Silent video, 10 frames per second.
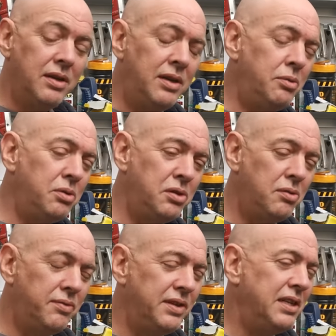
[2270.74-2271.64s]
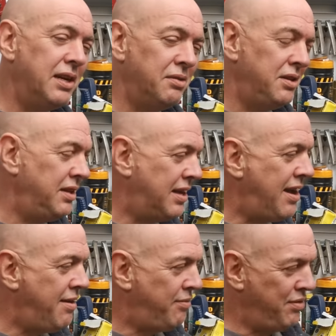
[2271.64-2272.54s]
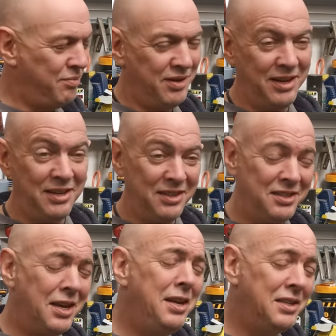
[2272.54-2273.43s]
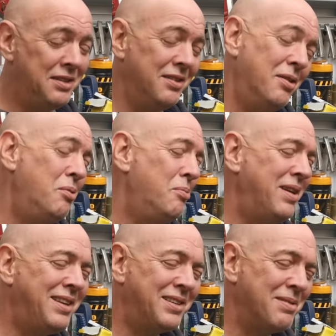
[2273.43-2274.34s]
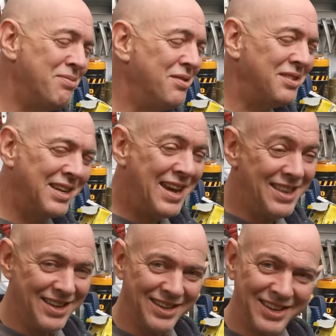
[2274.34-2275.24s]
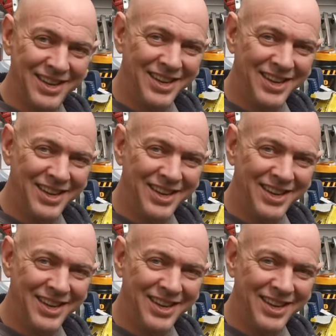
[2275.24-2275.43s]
little short video that you get every week takes all week to put together.